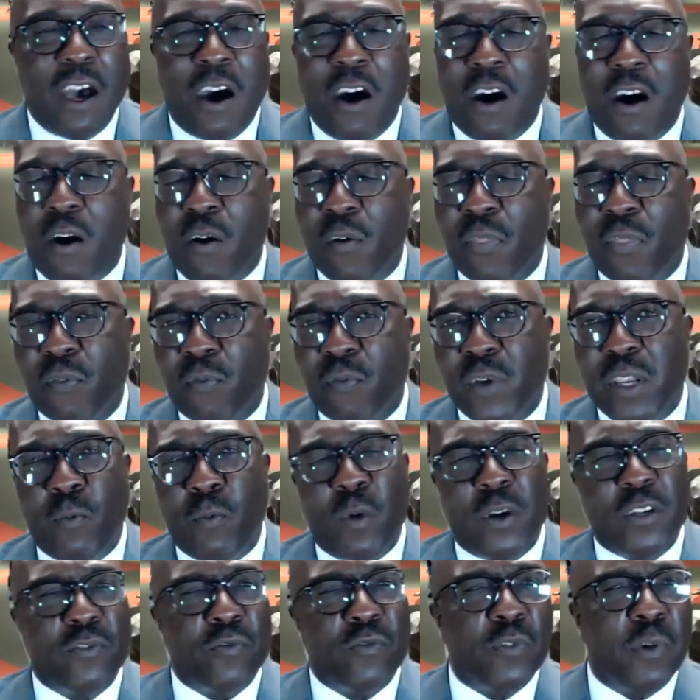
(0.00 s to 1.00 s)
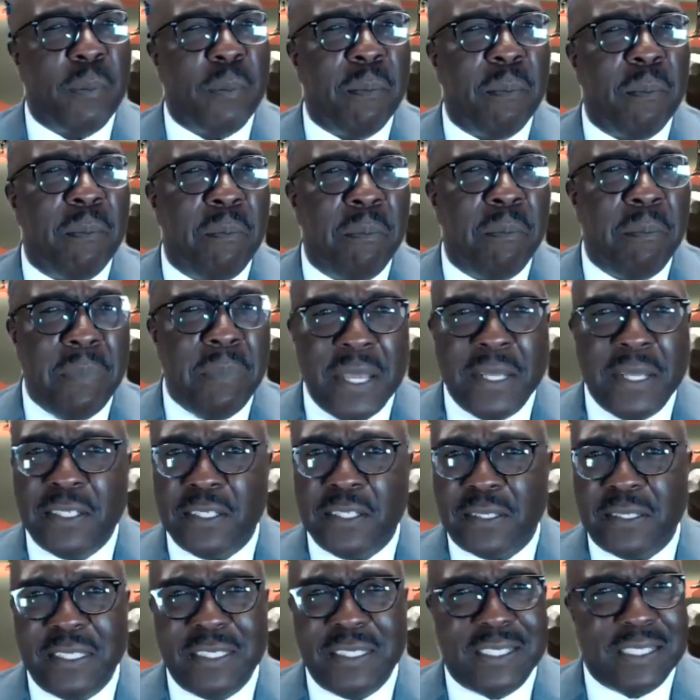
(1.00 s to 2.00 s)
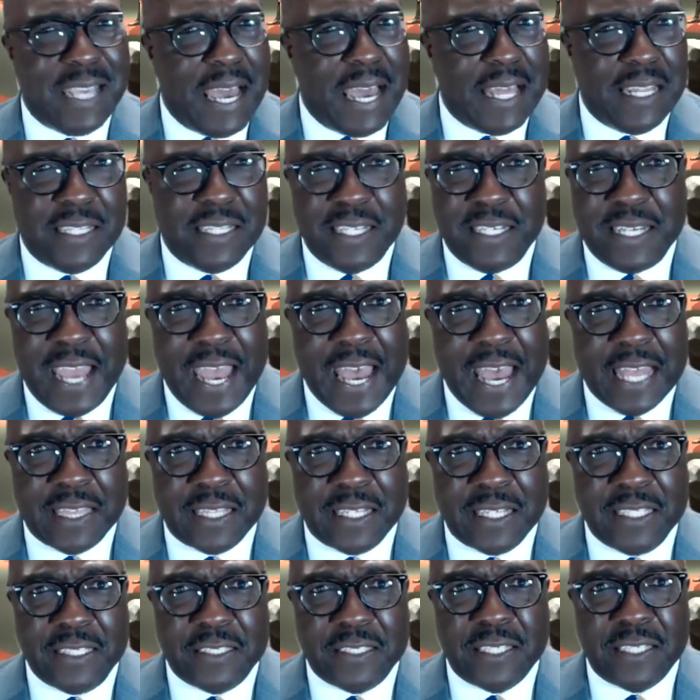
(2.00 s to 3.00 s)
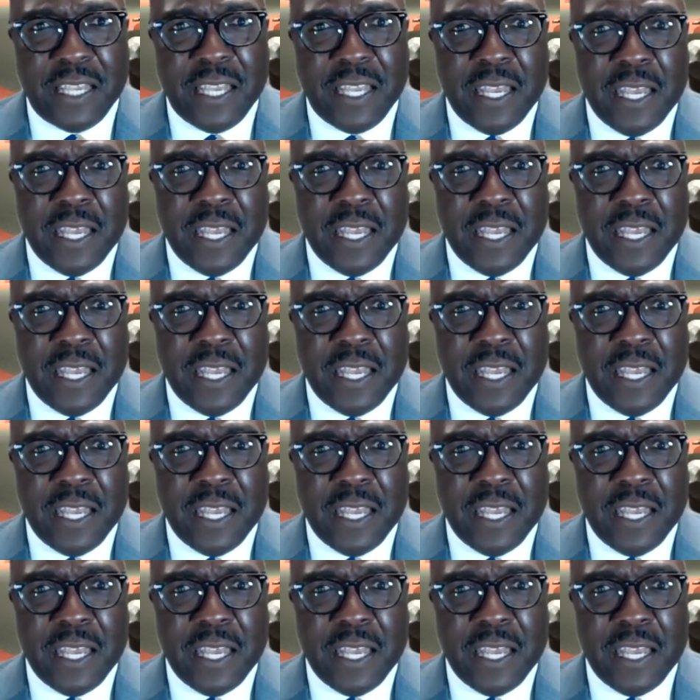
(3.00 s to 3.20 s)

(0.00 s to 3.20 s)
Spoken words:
All three were tremendously talented athletes.